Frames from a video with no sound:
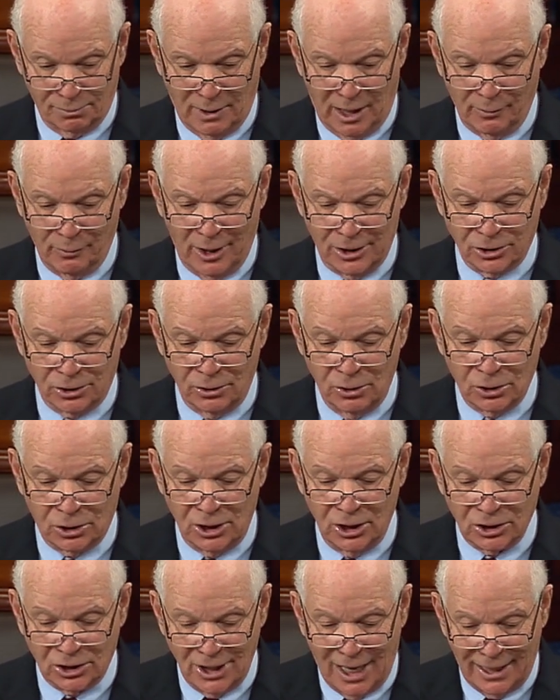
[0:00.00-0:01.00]
My
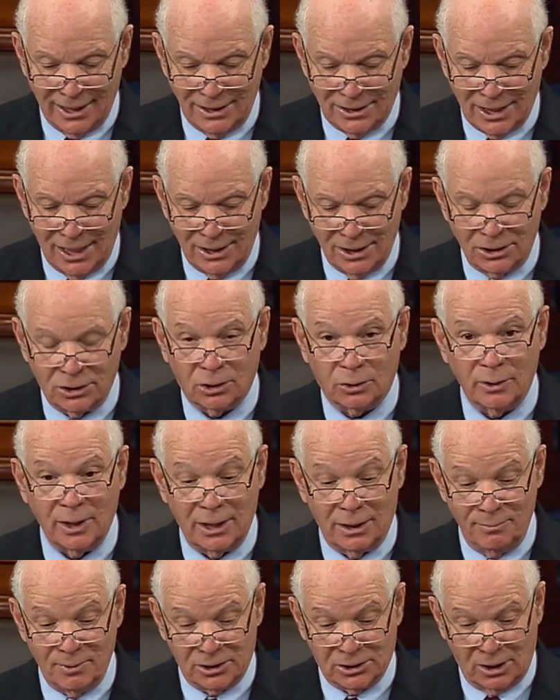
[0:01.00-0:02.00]
resolution is not intended to
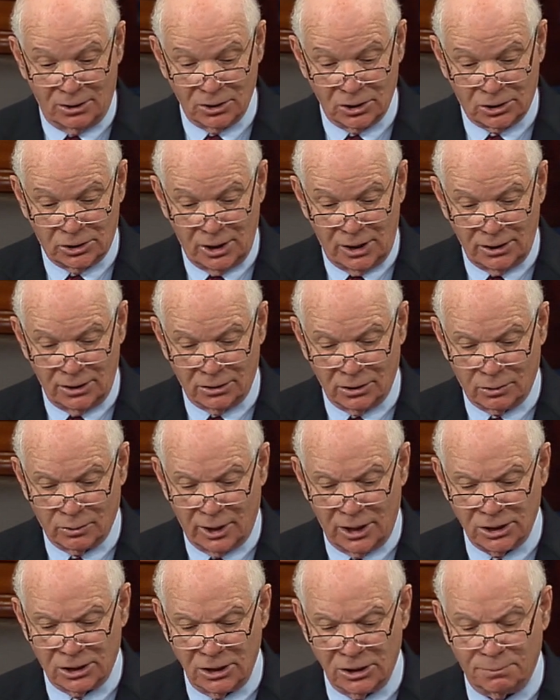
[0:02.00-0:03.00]
create a misunderstanding or
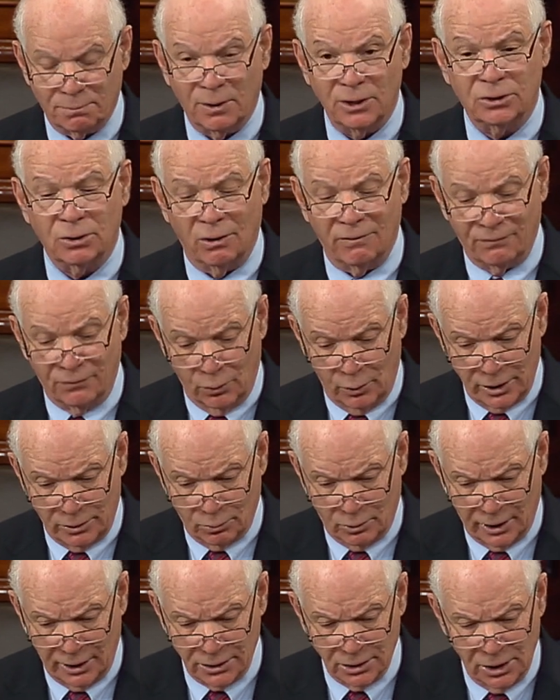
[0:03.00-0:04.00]
crisis, but to avoid
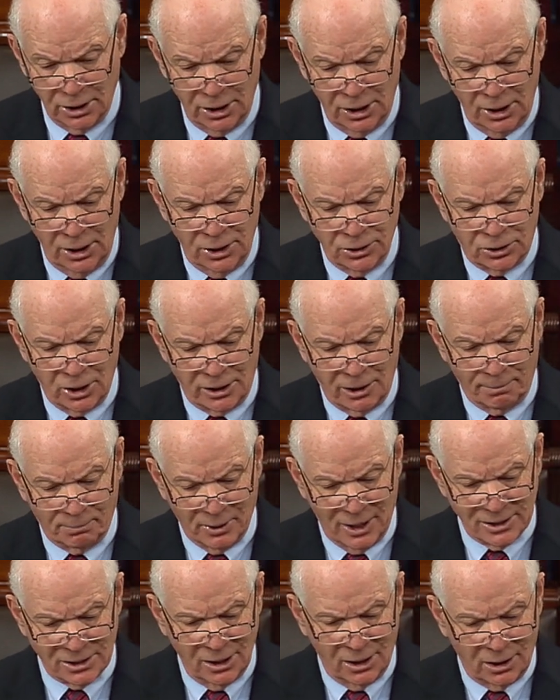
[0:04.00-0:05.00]
one, so that the
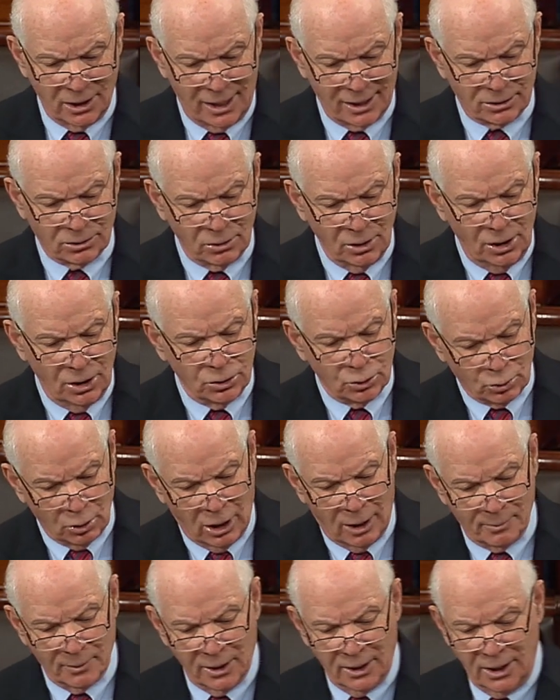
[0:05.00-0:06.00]
President-elect
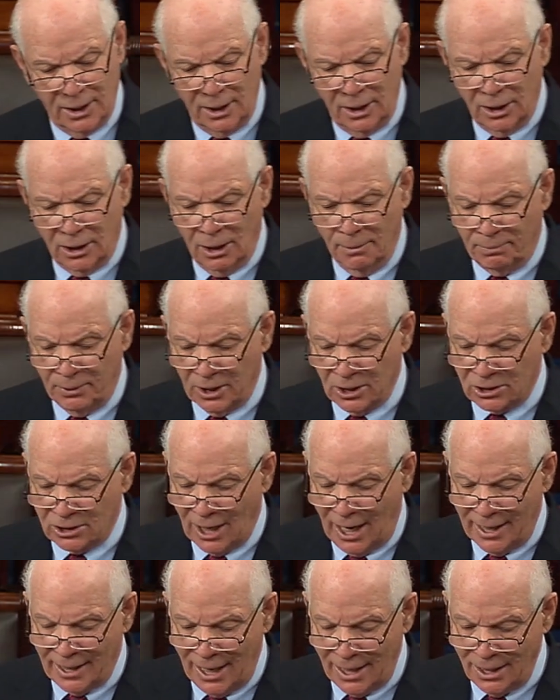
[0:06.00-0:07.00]
Trump can put
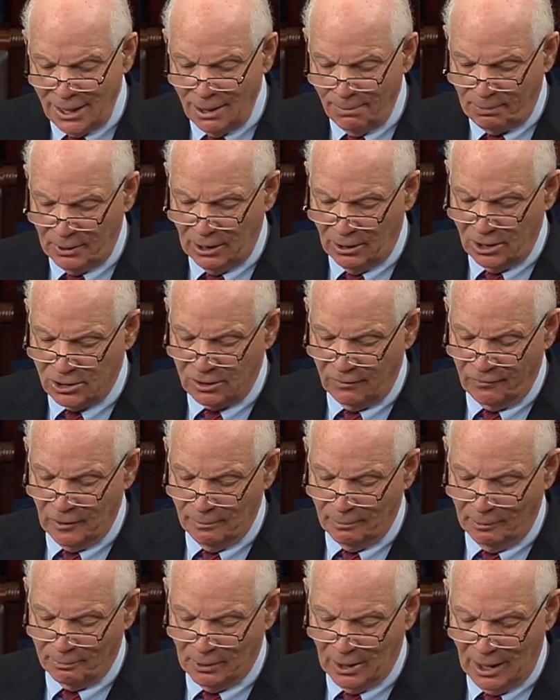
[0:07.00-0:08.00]
aside any appearance of
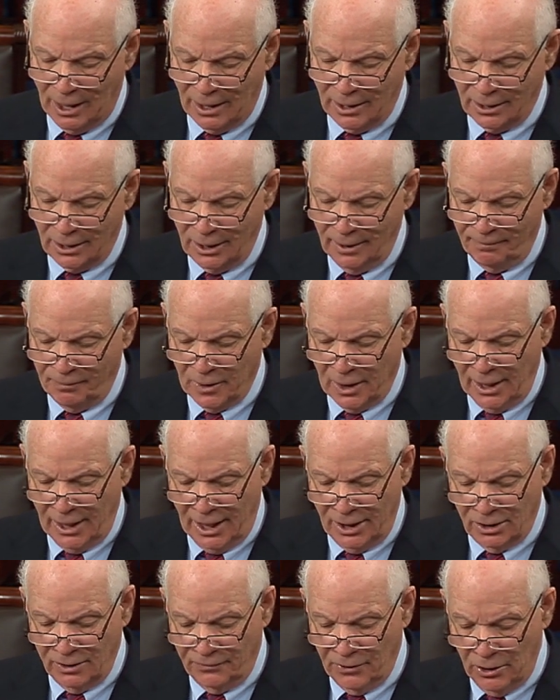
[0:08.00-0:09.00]
impropriety
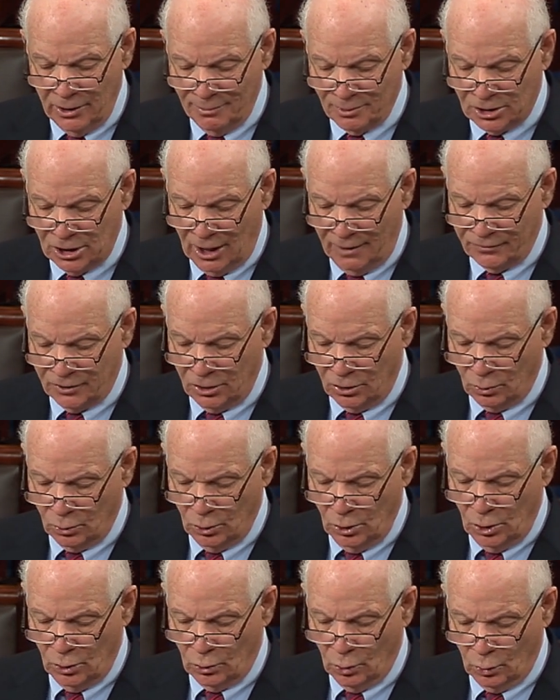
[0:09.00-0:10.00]
and devote himself to the
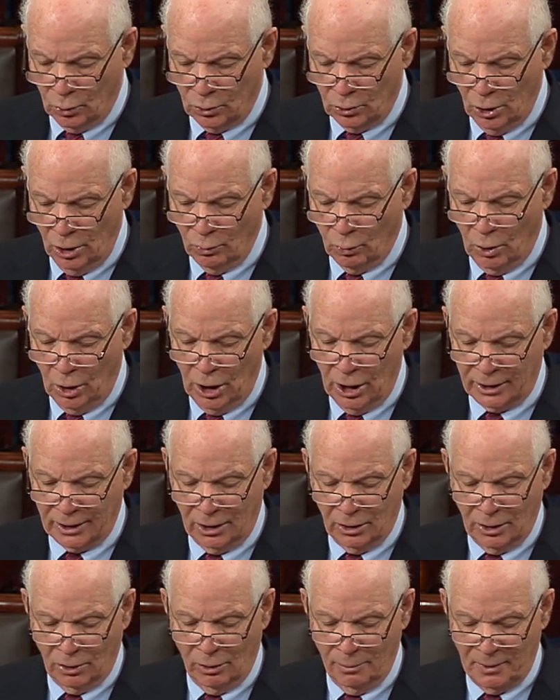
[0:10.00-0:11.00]
good
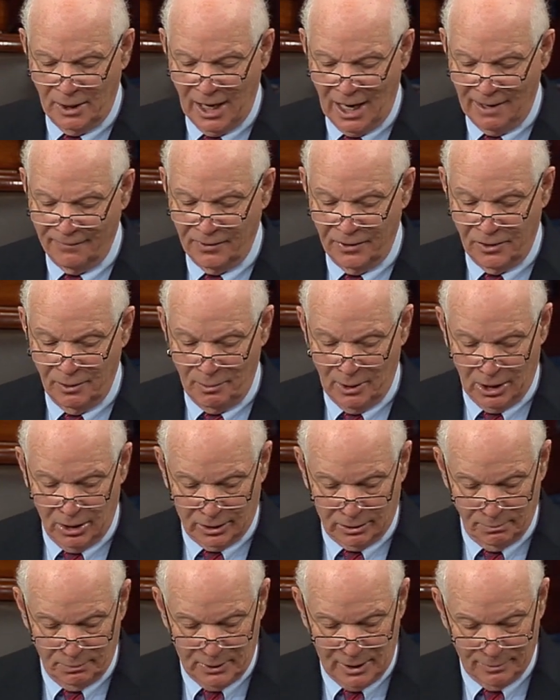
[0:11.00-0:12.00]
work on behalf of the
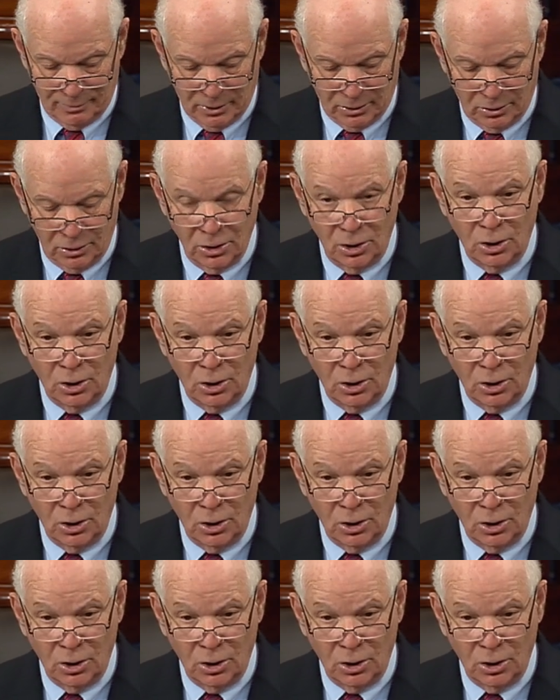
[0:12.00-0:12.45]
American people.